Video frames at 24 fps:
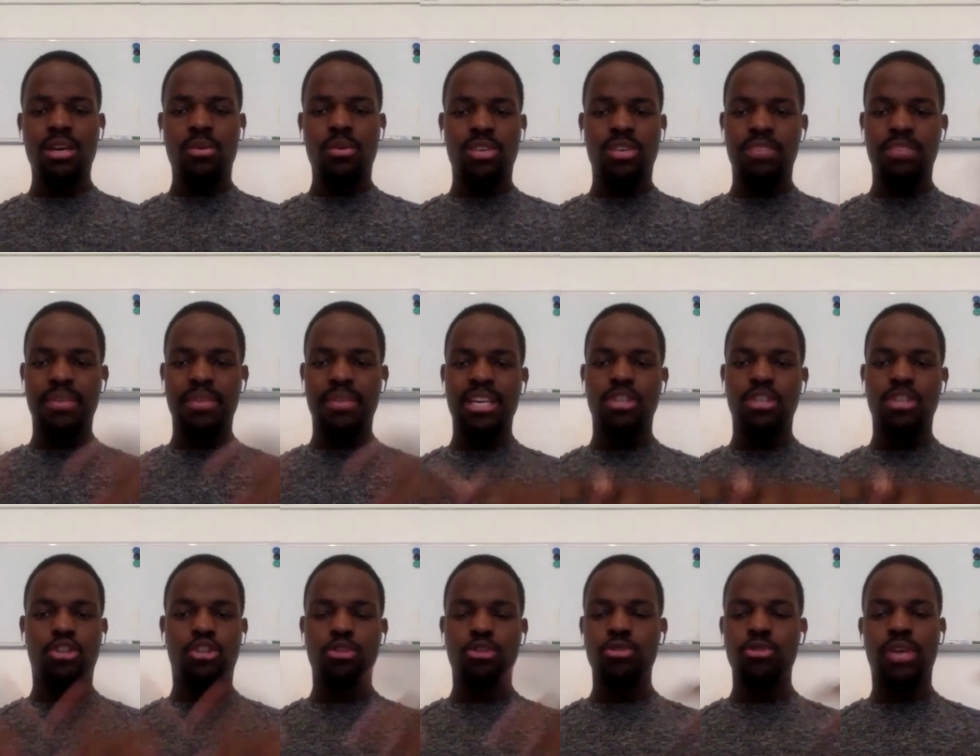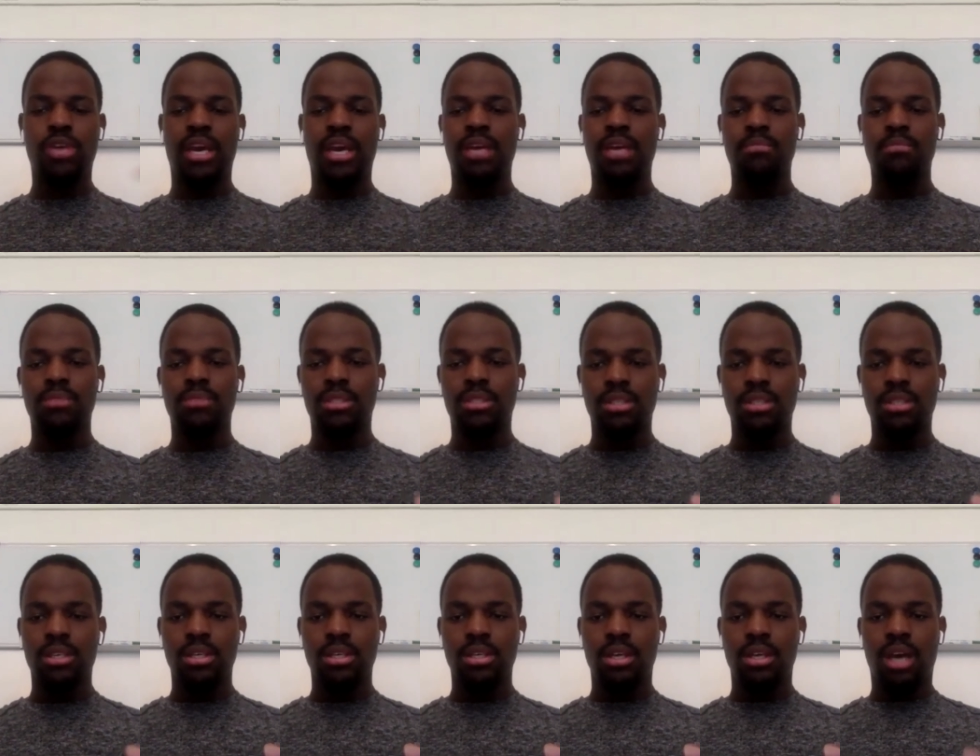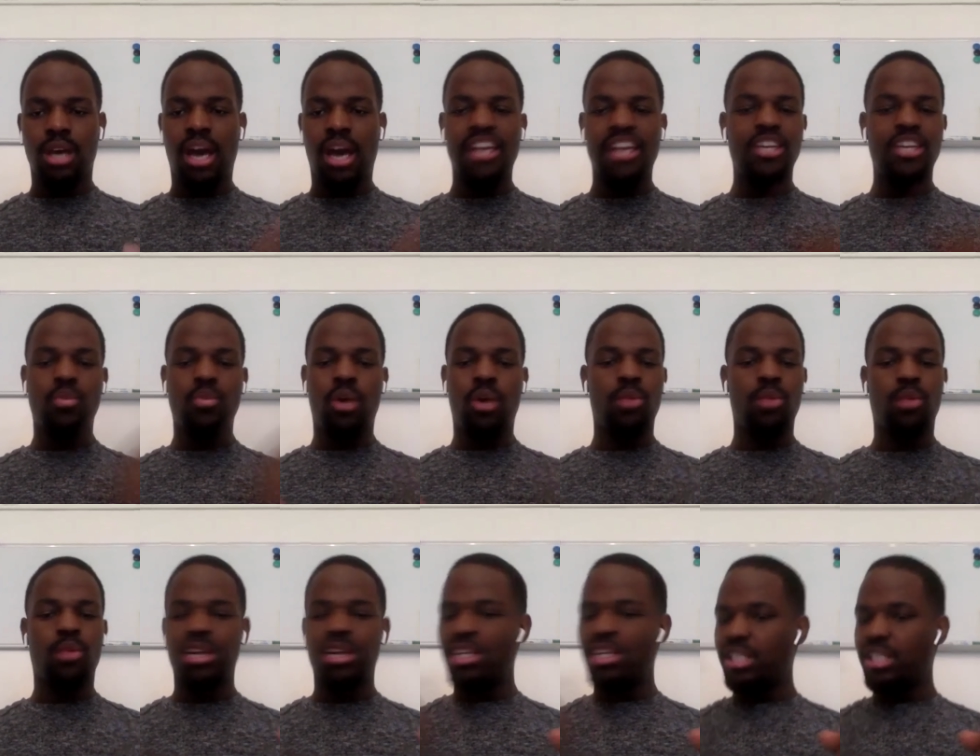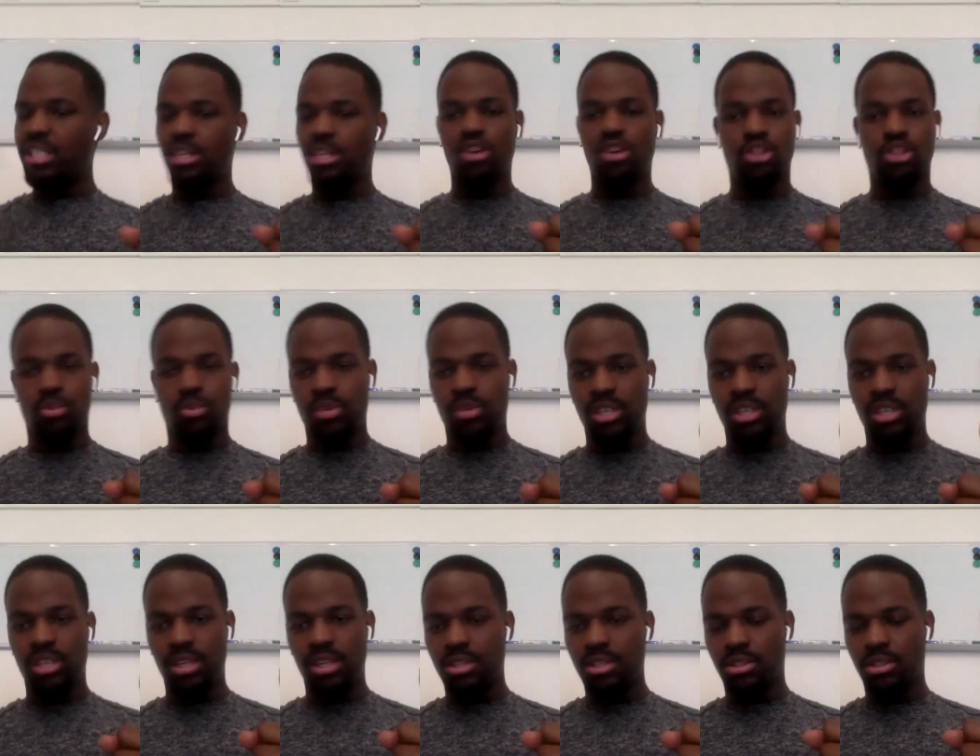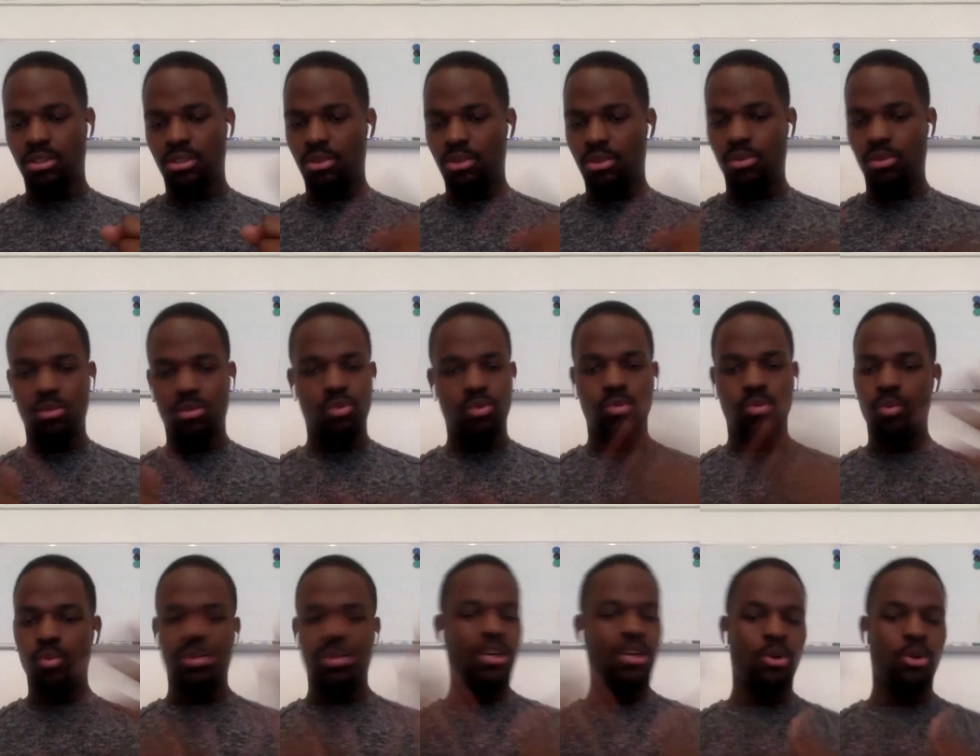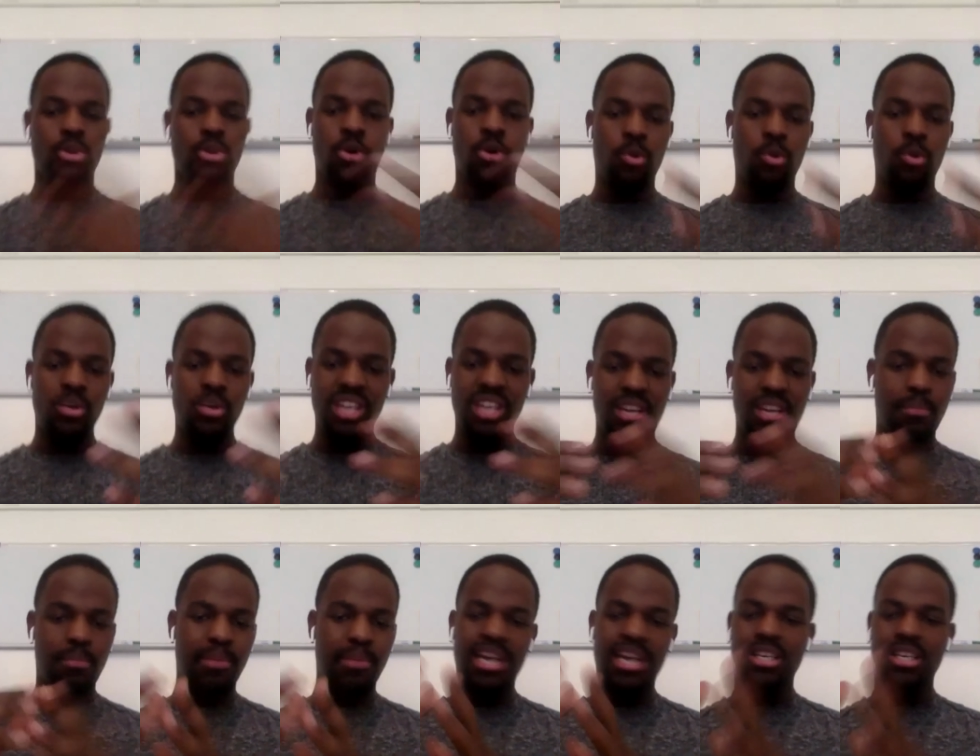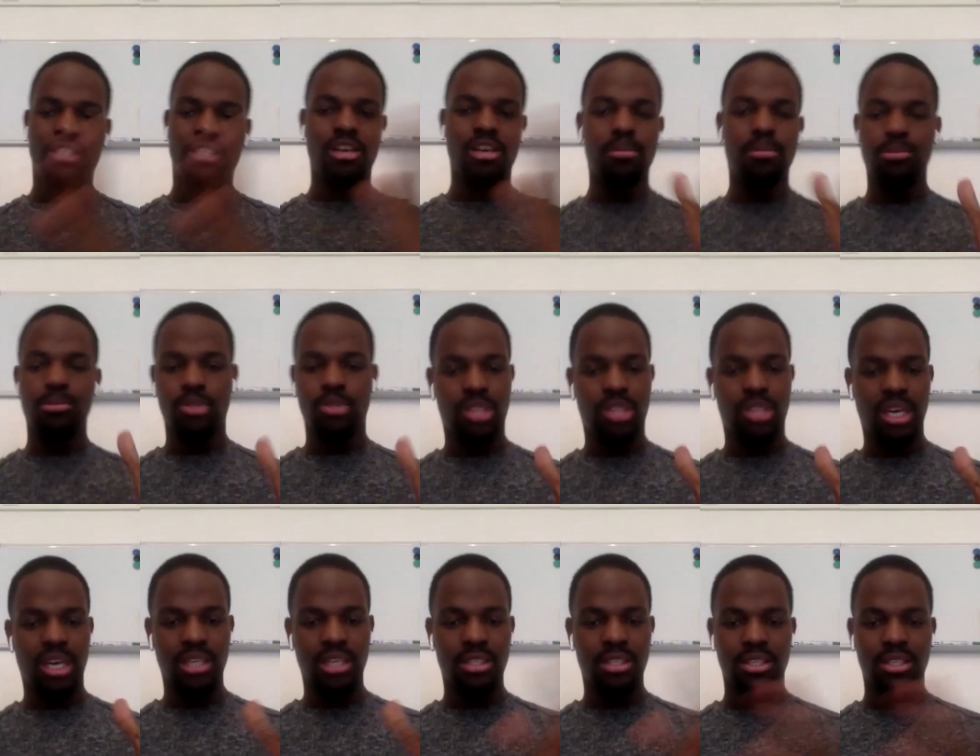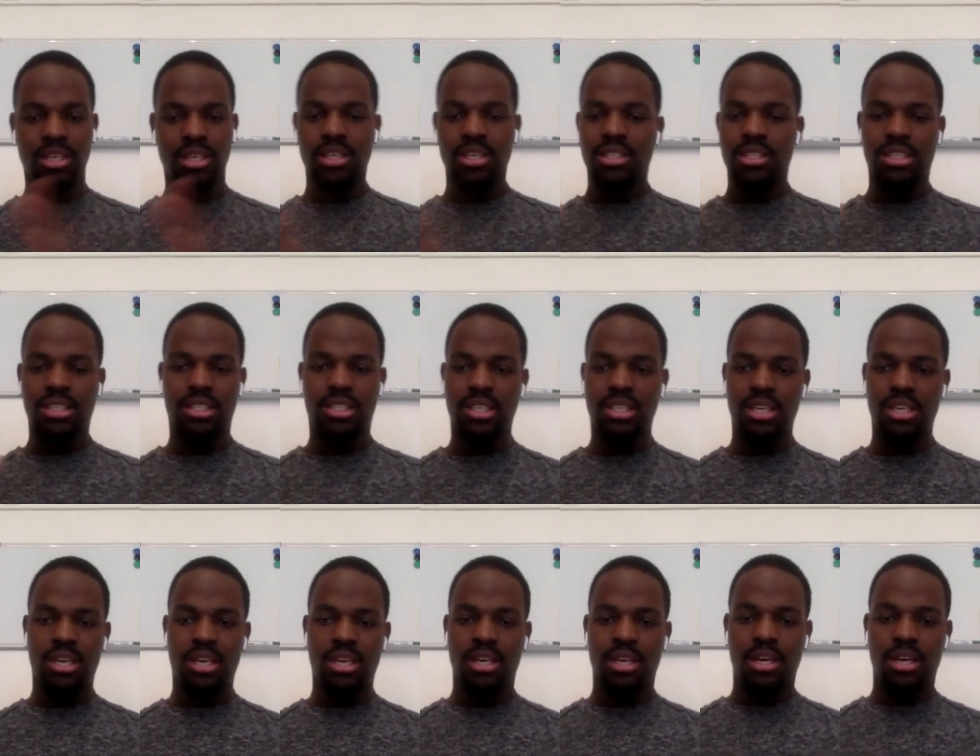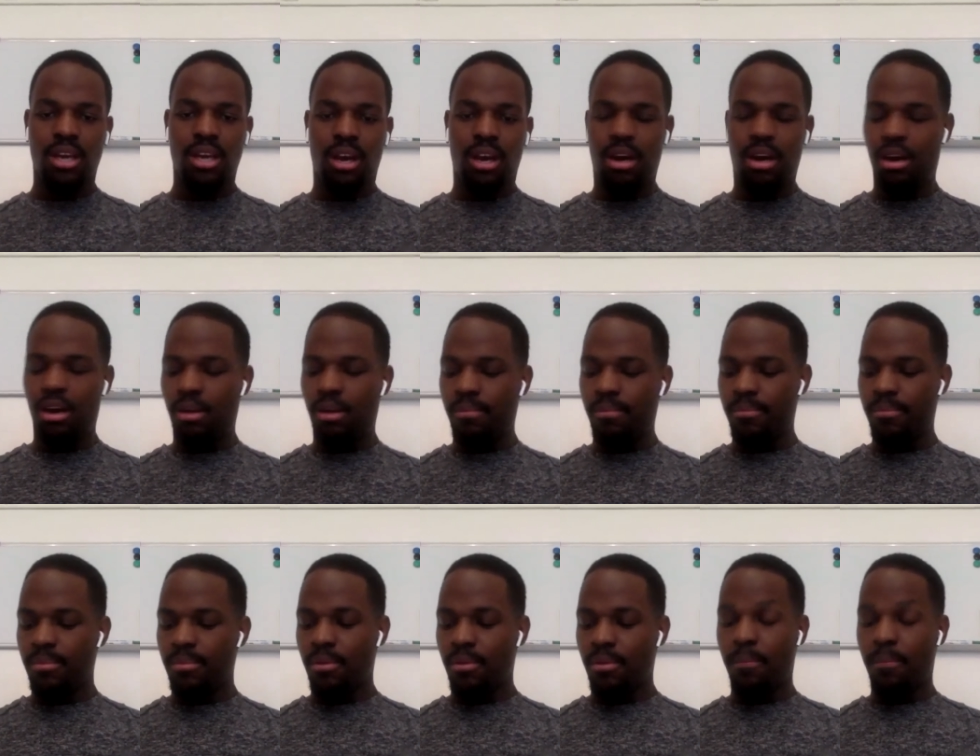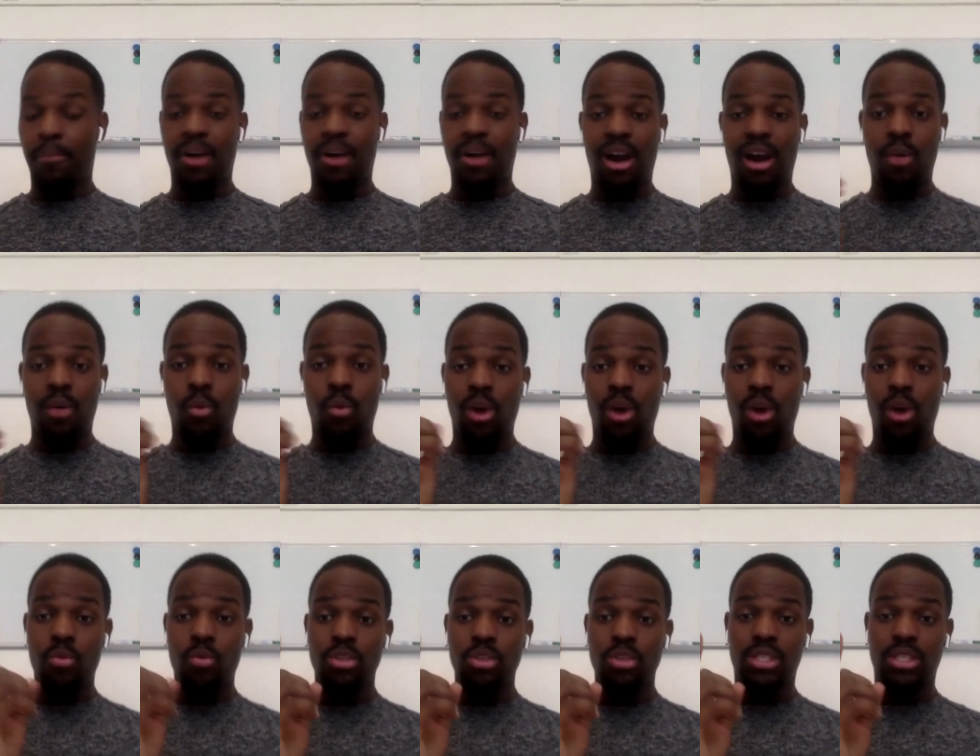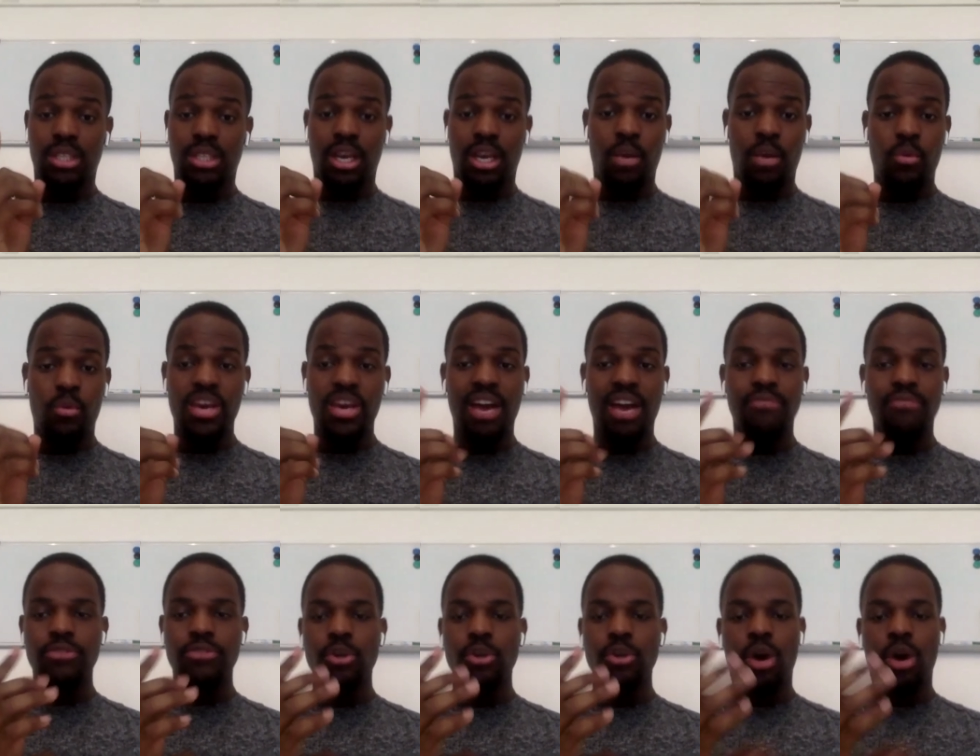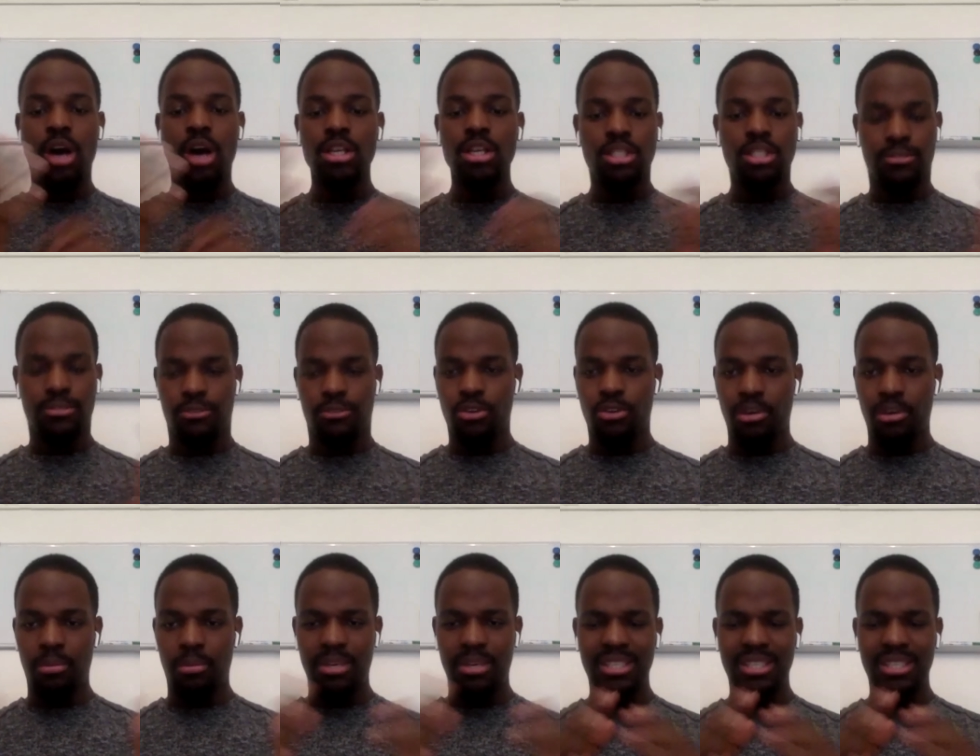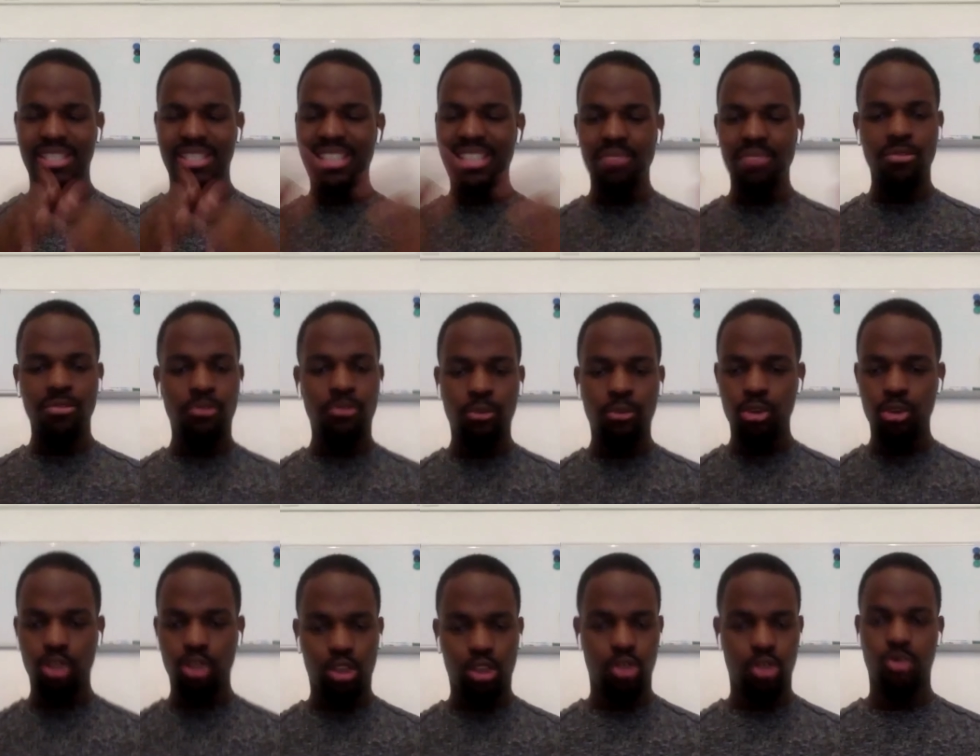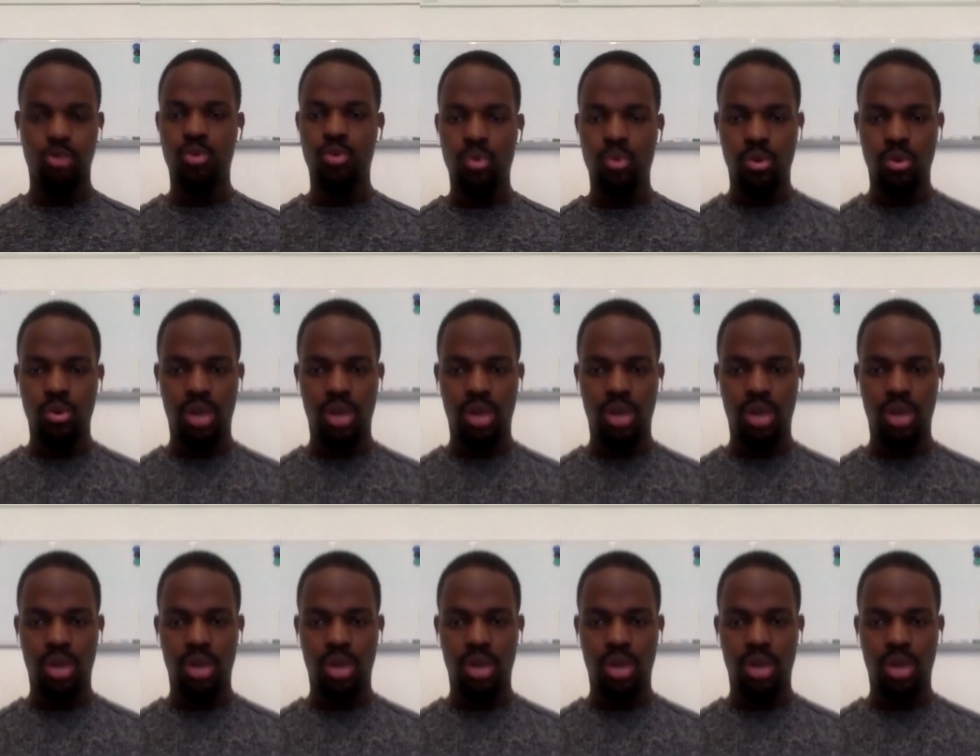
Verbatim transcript: He's been in two games, and he's won one and he's lost one in it. So we don't know. We need a bigger sample size to see um but uh, what I would say, we have no answer for him. He's seven foot two.